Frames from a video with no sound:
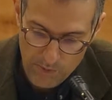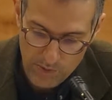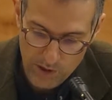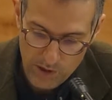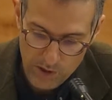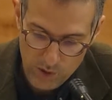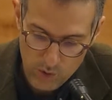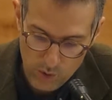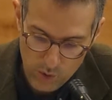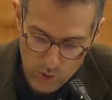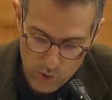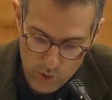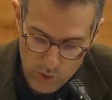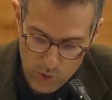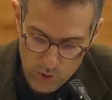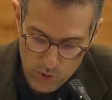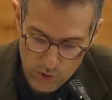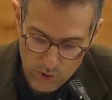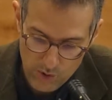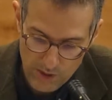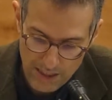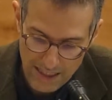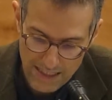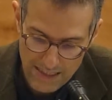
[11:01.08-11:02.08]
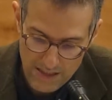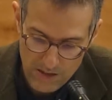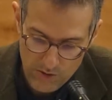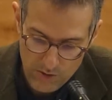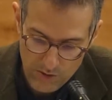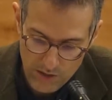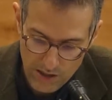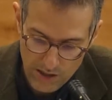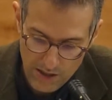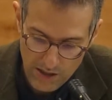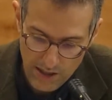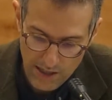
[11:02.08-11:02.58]
but also as a
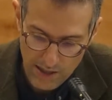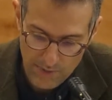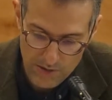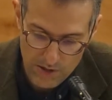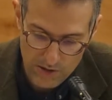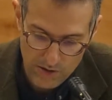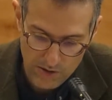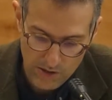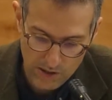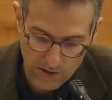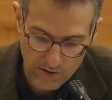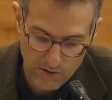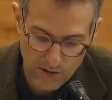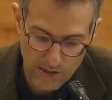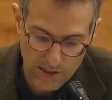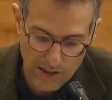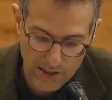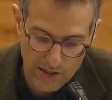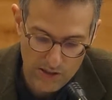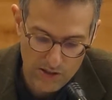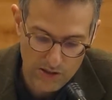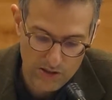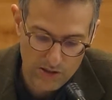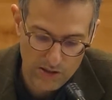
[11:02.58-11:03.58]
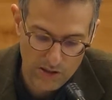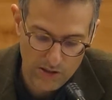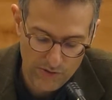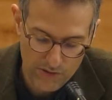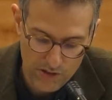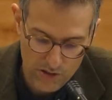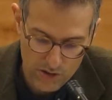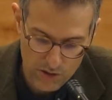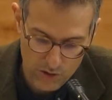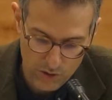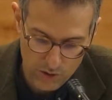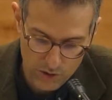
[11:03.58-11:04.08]
real abstract relation of
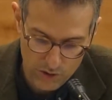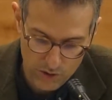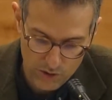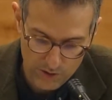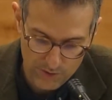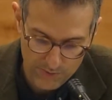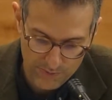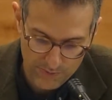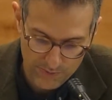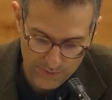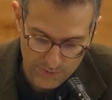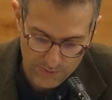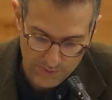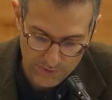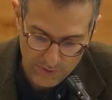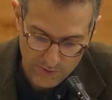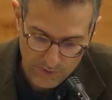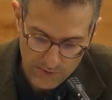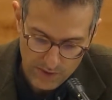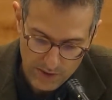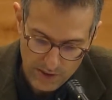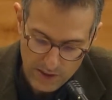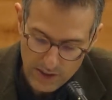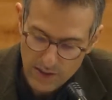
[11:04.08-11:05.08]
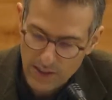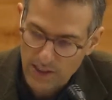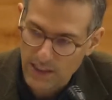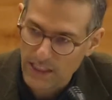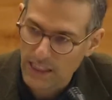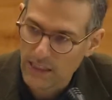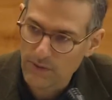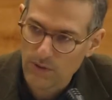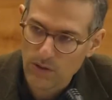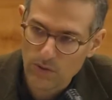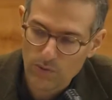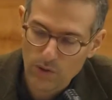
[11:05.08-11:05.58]
the social.
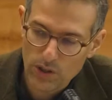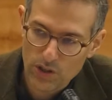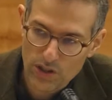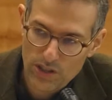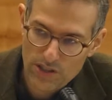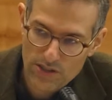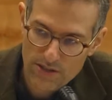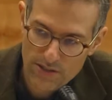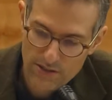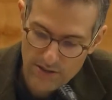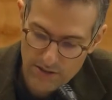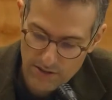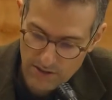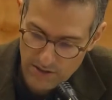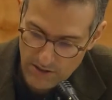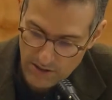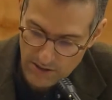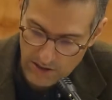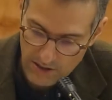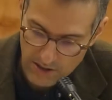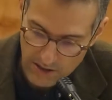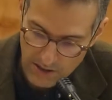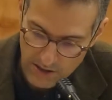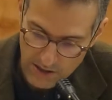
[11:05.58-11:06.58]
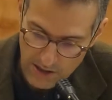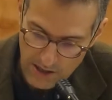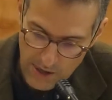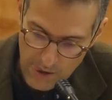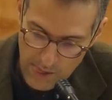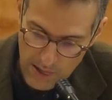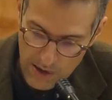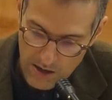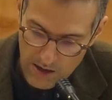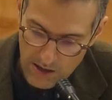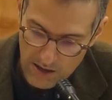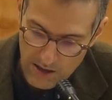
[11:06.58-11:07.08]
If it were just
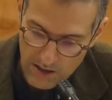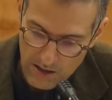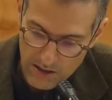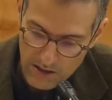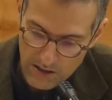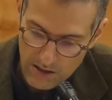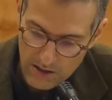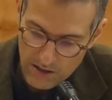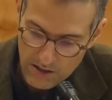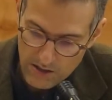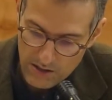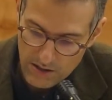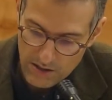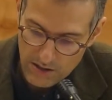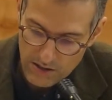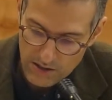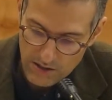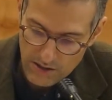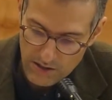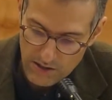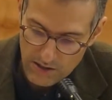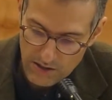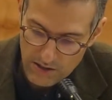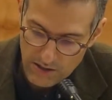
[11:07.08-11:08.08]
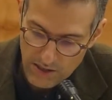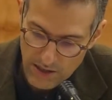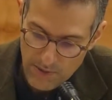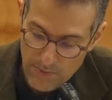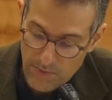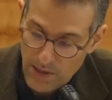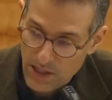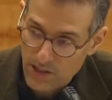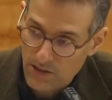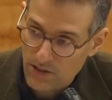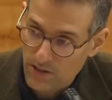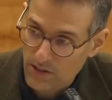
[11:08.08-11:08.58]
a
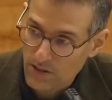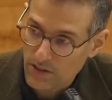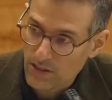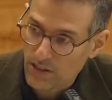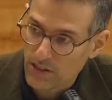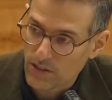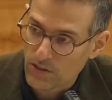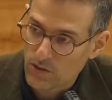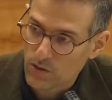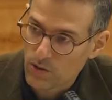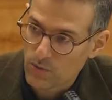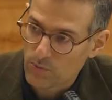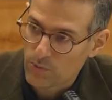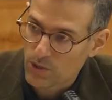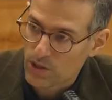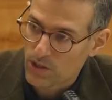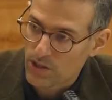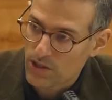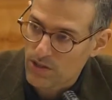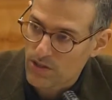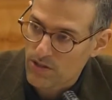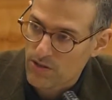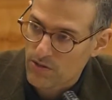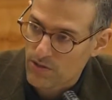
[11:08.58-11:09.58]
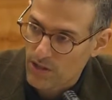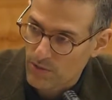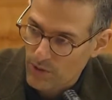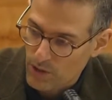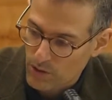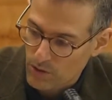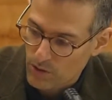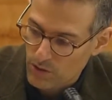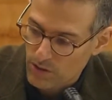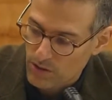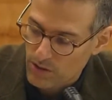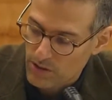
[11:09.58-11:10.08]
measure, it could be just, then we
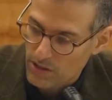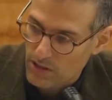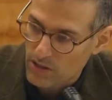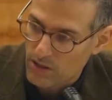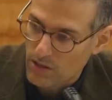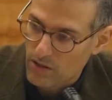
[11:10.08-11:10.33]
could